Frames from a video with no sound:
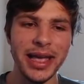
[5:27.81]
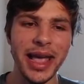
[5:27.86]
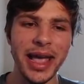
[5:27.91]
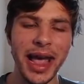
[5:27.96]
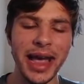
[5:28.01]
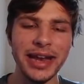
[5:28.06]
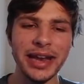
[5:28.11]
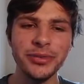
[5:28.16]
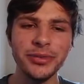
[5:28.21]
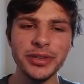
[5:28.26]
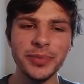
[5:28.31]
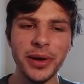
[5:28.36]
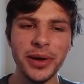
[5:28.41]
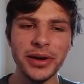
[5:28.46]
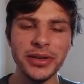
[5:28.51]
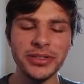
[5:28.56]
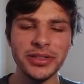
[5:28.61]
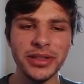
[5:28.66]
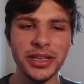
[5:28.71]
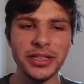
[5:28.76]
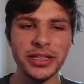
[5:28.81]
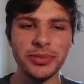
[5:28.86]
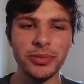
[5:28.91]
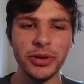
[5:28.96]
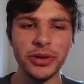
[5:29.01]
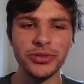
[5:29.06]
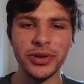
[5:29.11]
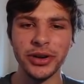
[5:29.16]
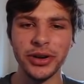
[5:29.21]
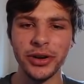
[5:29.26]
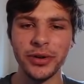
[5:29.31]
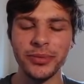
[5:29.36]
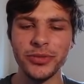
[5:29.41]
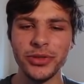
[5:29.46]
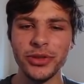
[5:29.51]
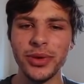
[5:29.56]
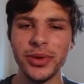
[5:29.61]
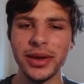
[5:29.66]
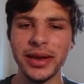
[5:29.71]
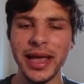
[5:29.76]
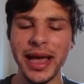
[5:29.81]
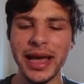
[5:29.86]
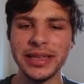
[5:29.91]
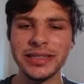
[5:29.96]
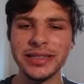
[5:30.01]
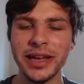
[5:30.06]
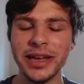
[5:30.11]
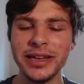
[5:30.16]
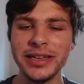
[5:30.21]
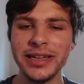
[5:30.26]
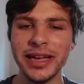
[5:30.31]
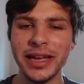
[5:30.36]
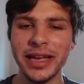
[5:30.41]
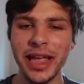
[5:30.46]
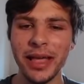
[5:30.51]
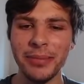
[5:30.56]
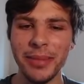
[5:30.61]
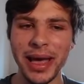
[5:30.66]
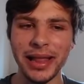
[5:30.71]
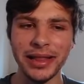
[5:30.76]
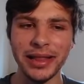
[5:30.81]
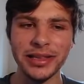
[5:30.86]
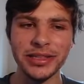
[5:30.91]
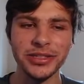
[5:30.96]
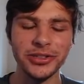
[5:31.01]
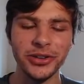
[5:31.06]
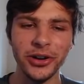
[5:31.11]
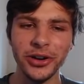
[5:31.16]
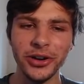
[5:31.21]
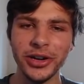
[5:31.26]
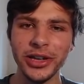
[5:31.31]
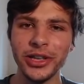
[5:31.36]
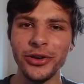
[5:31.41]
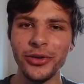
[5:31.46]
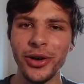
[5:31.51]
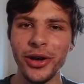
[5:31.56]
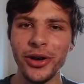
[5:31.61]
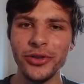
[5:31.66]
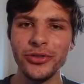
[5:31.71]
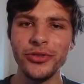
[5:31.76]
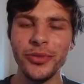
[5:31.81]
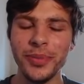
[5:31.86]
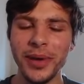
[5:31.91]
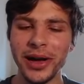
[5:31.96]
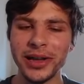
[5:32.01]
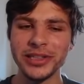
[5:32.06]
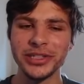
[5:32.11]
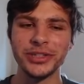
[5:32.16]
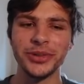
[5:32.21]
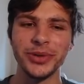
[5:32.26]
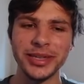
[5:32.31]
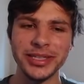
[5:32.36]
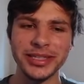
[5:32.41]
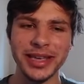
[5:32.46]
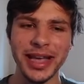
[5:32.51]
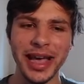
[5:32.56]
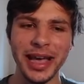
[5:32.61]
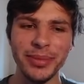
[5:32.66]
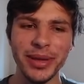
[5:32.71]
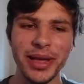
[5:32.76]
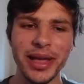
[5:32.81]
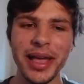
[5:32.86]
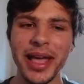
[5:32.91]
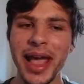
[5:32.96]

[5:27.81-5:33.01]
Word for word: And in response to the exploit trigger, you can cast Undying Malice, targeting your own repository scab.